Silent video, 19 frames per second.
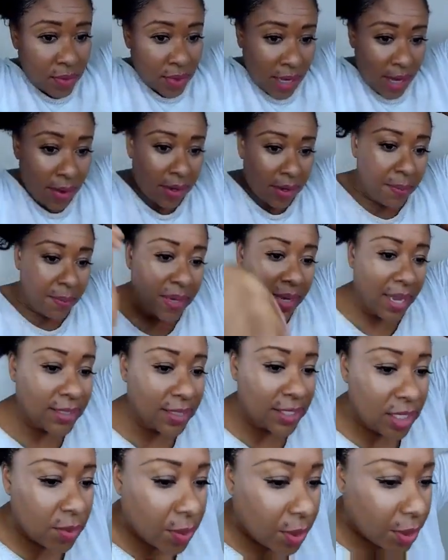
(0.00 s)
Erica B, I
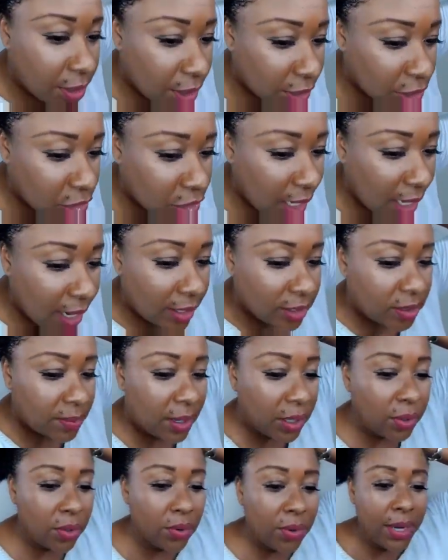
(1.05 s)
see you on here. Shout out to
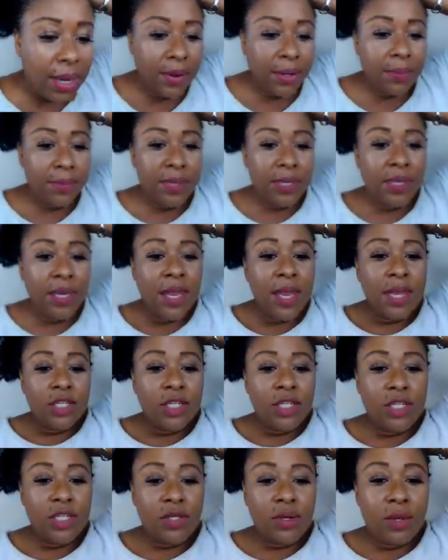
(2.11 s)
my girl, Erica B.
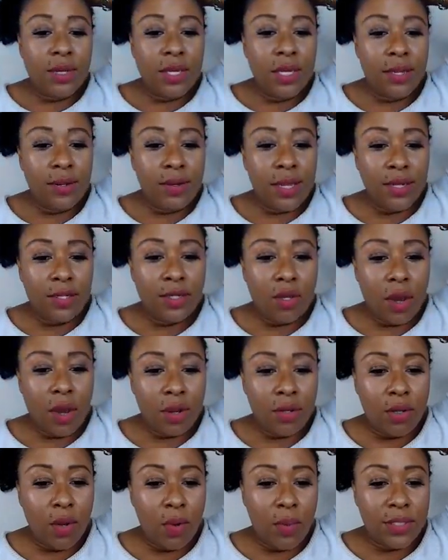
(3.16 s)
She's on here letting
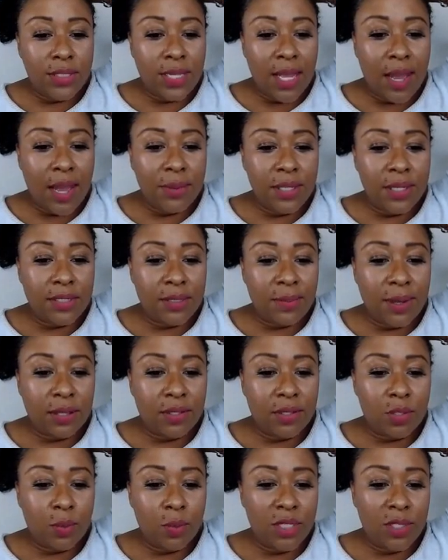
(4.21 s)
y'all know what time it is about
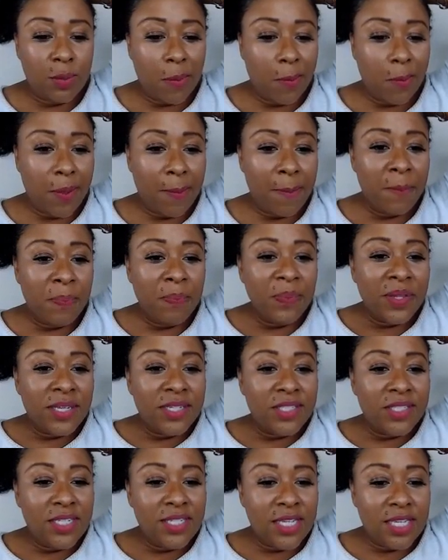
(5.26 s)
this Whisper Whip.
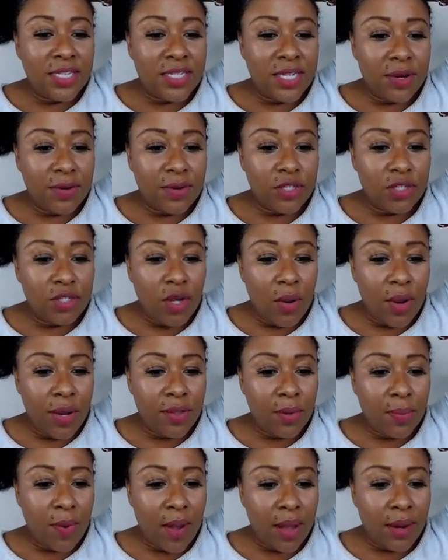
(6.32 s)
She says, there is no
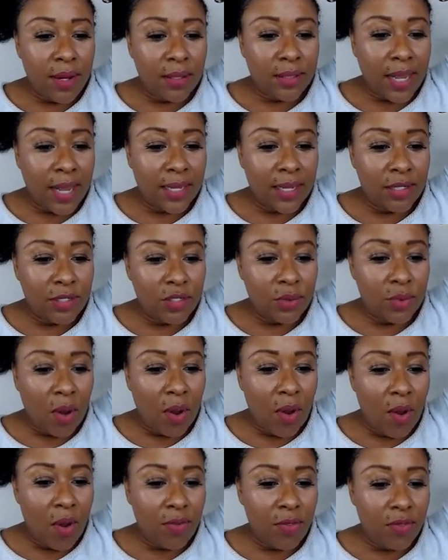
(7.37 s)
other product I can do
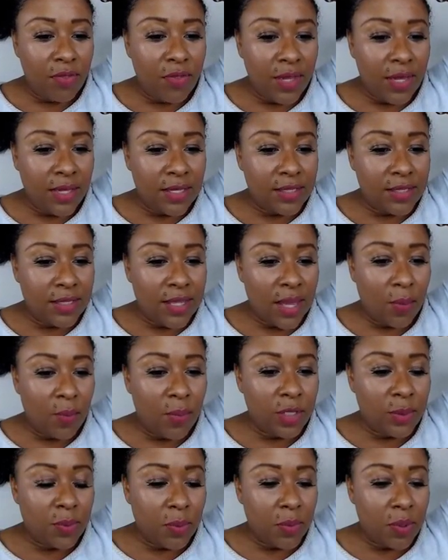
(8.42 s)
all the things that
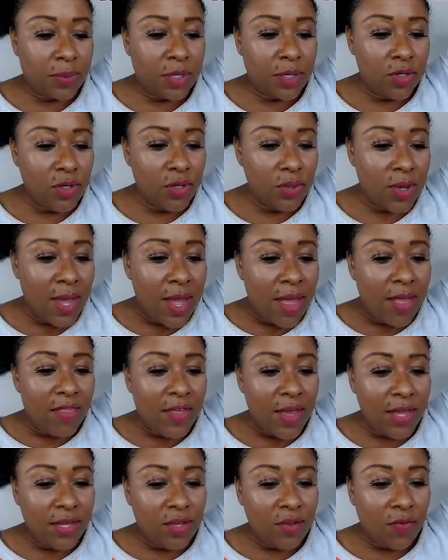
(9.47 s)
Whisper Whip can do.
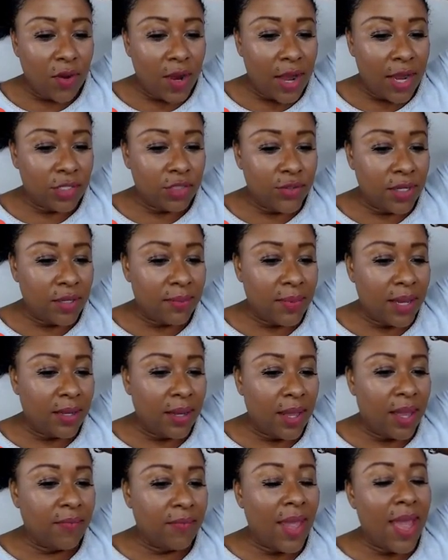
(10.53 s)
Thank you for hydrating my
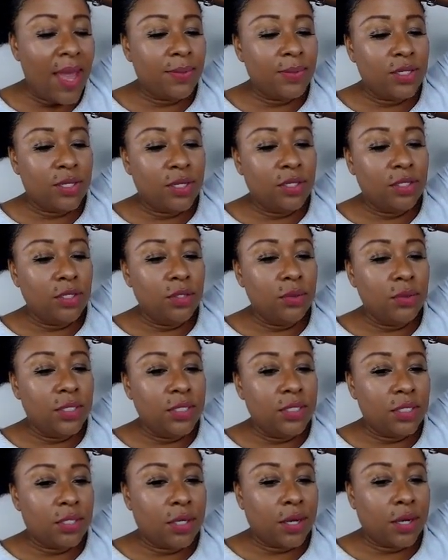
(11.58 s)
life. Absolutely,
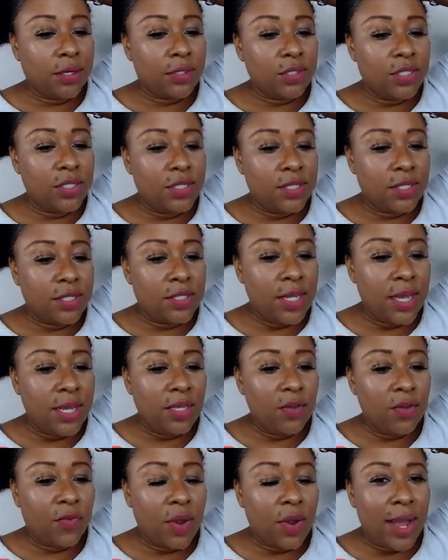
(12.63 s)
dear heart. She says, thank
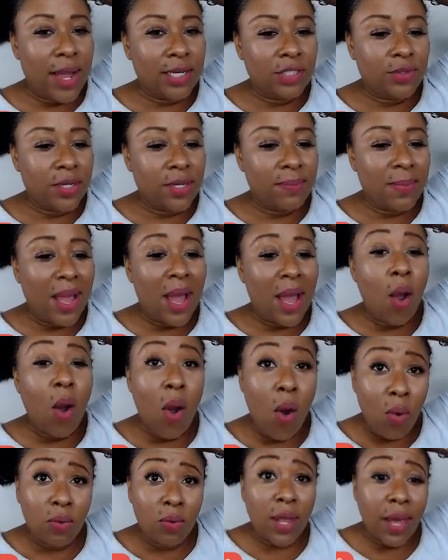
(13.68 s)
you for hydrating my
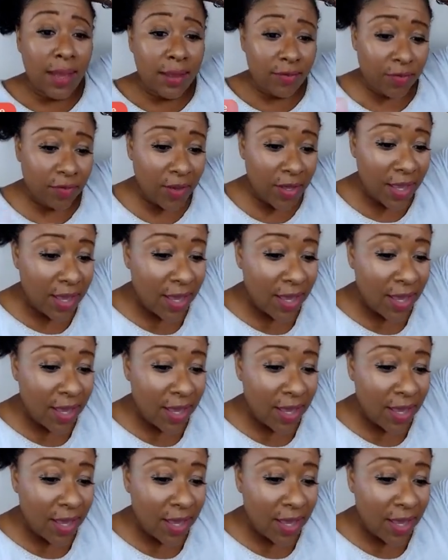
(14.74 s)
whole life.